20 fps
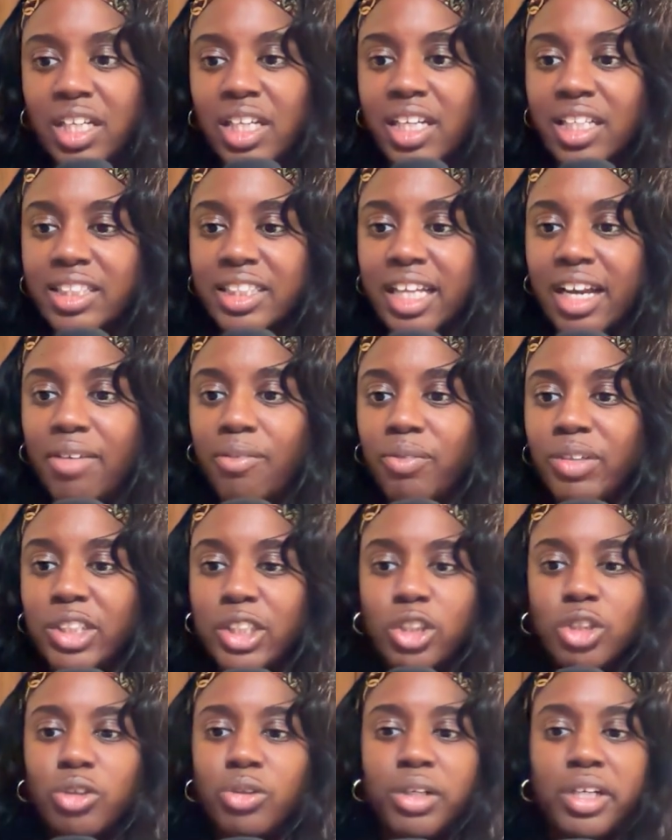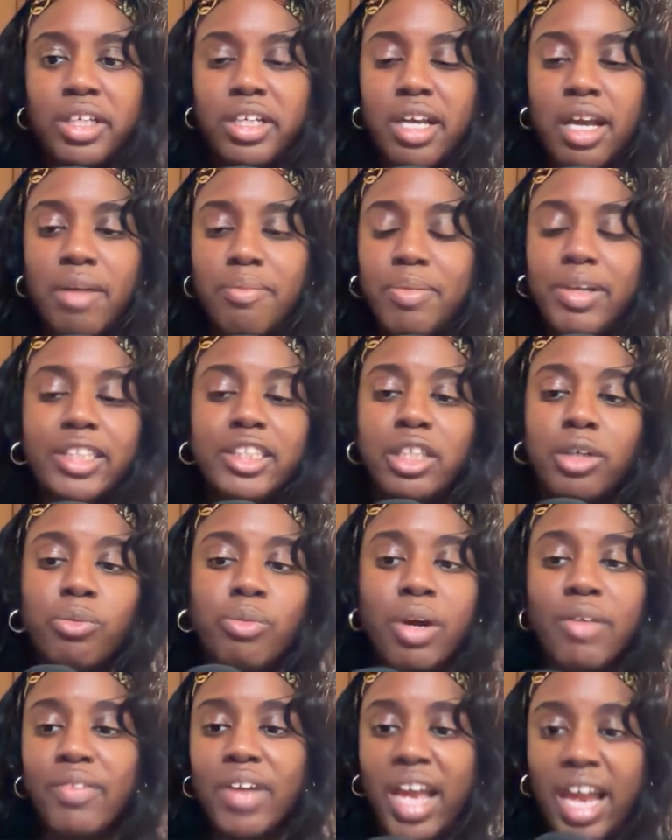is that we just create a basic
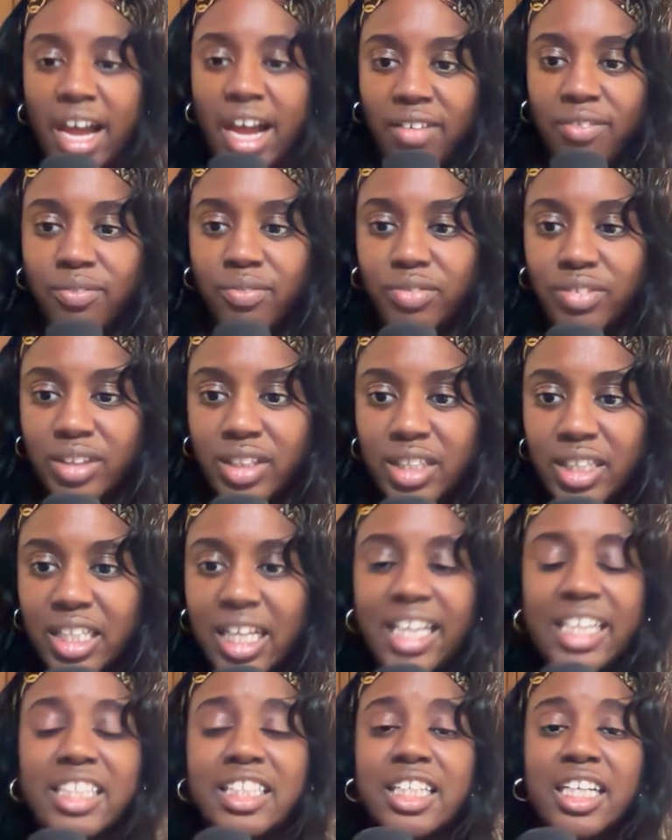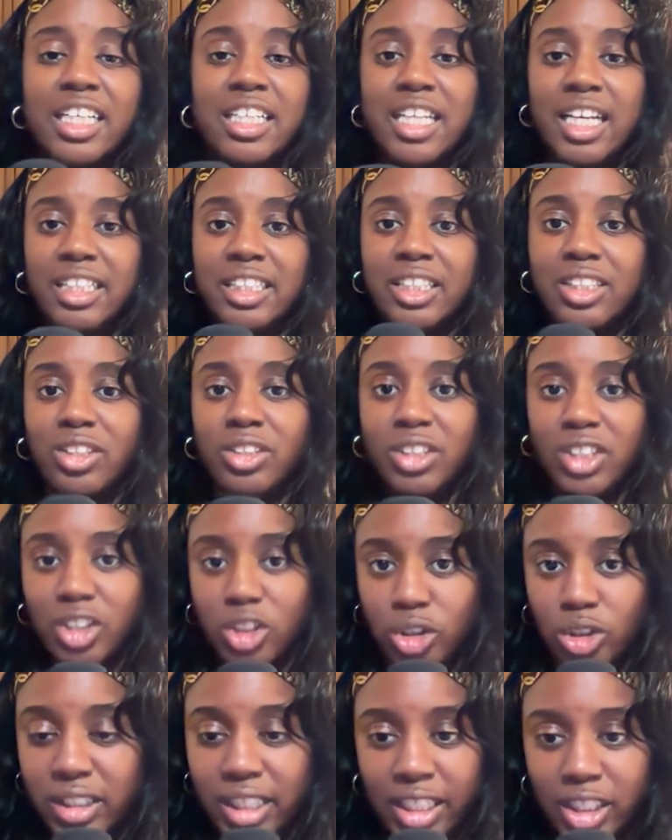web app that is connected to
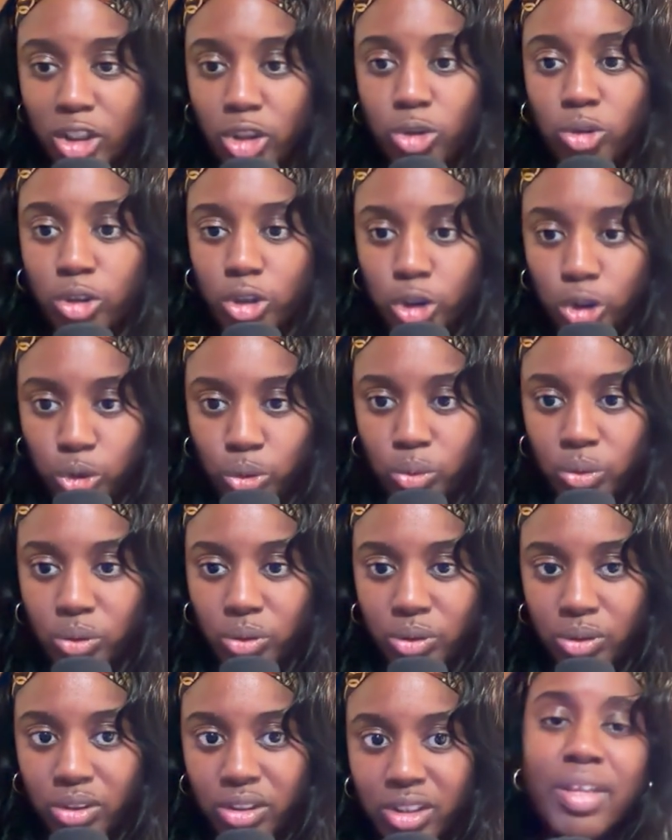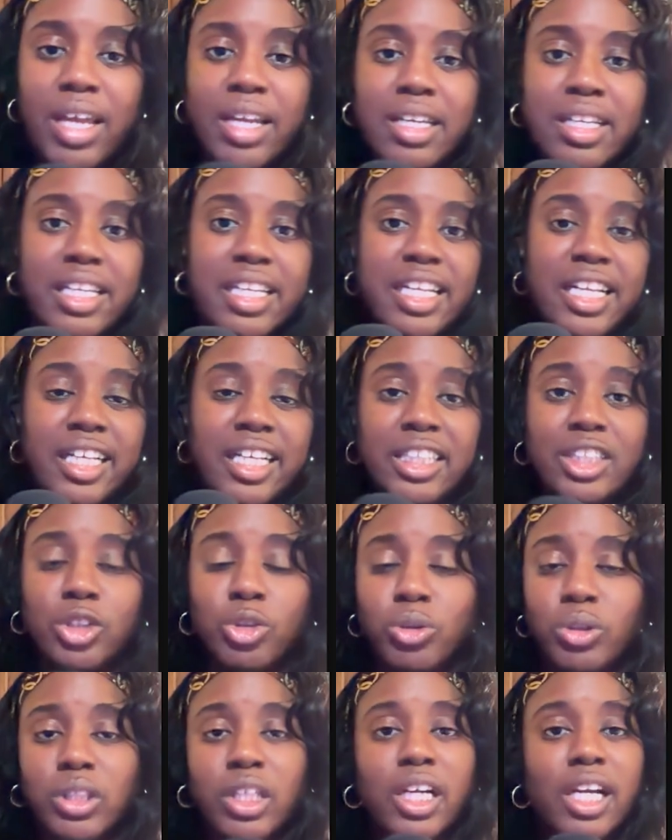these data source tools, and these
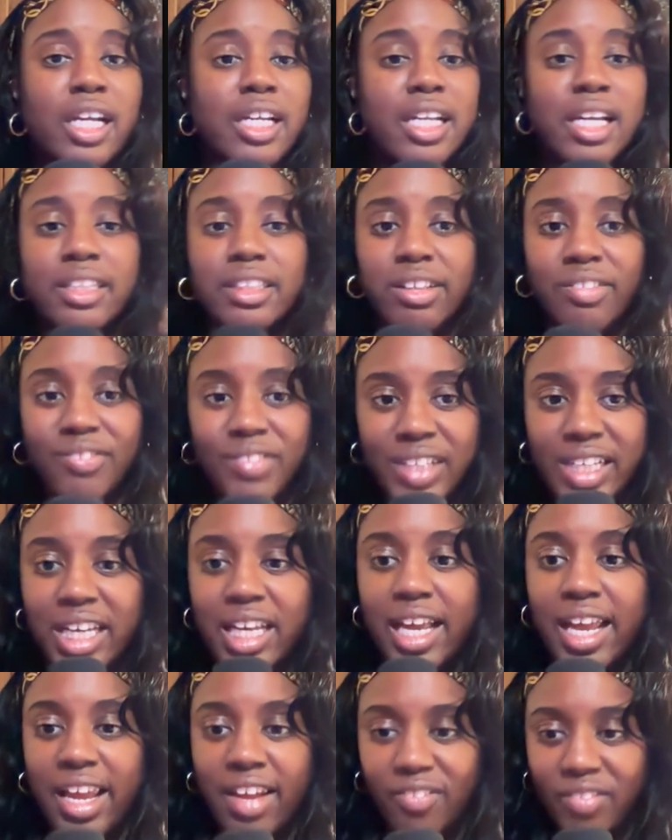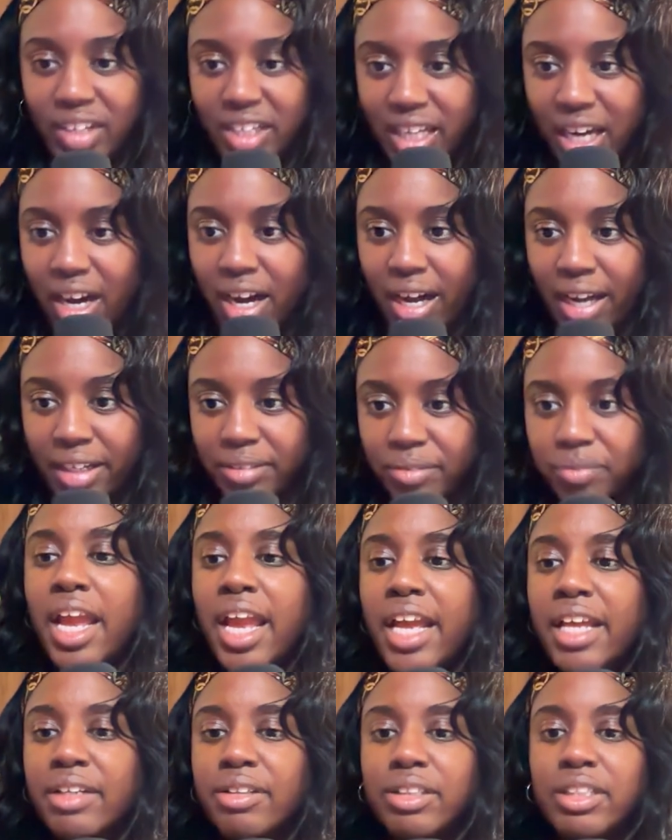tools are connected via API.
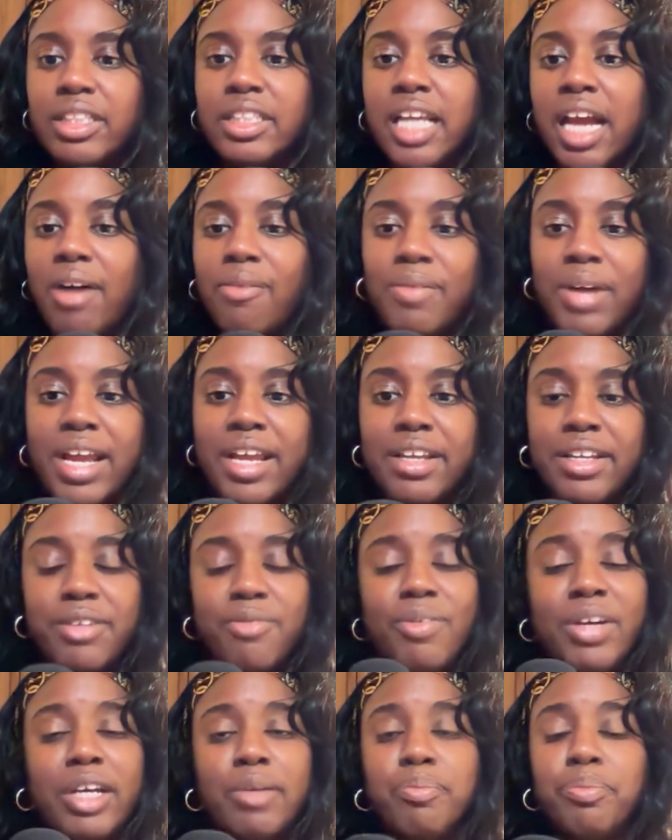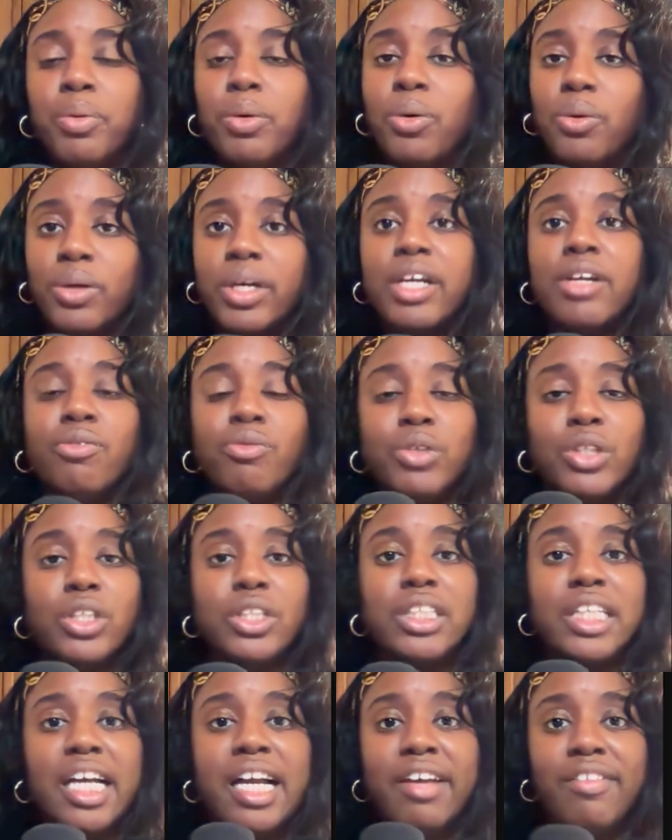And that way we can pull in
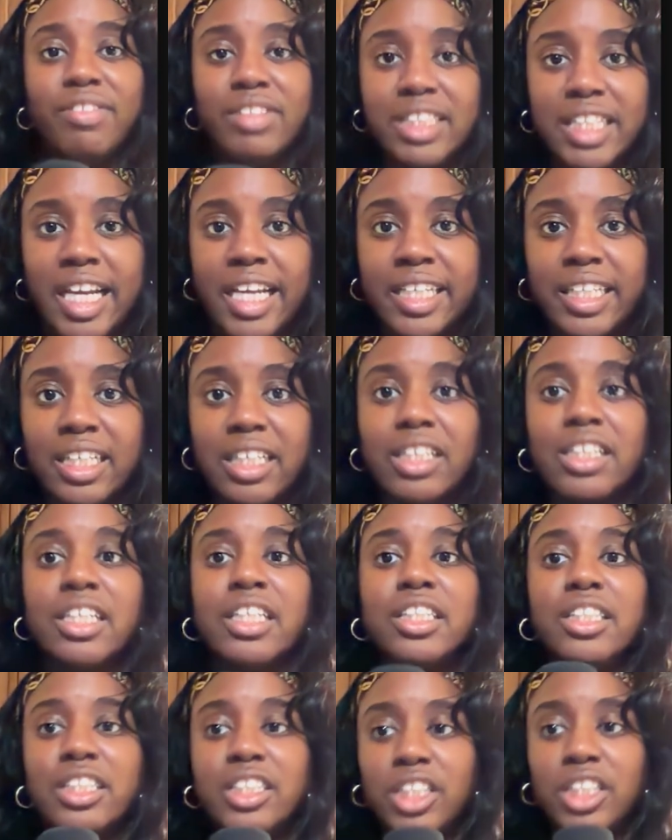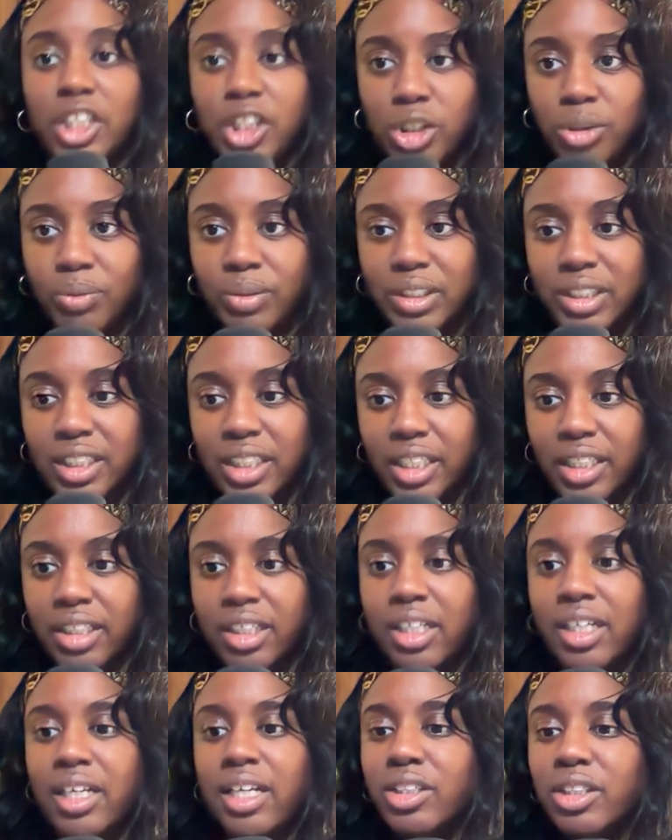real-time data continuously.
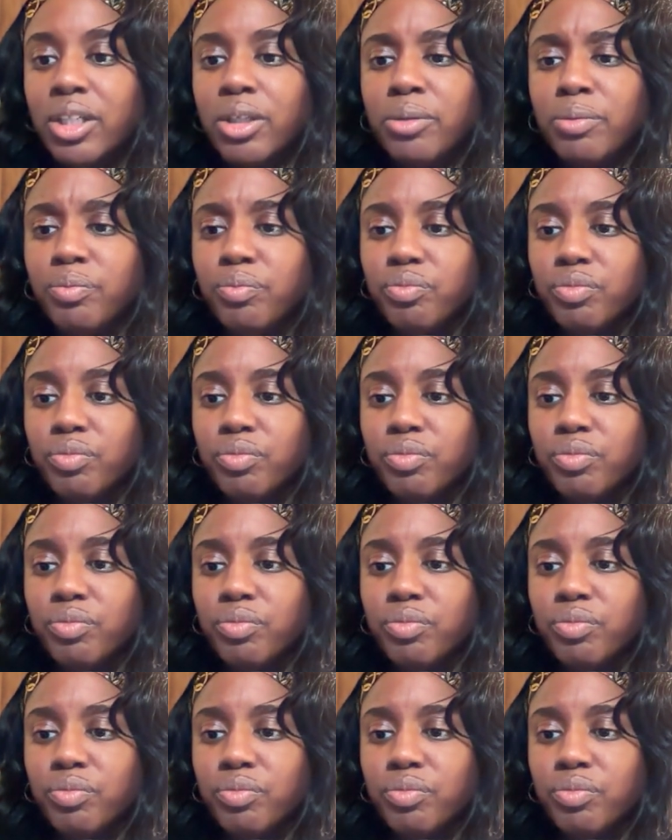So,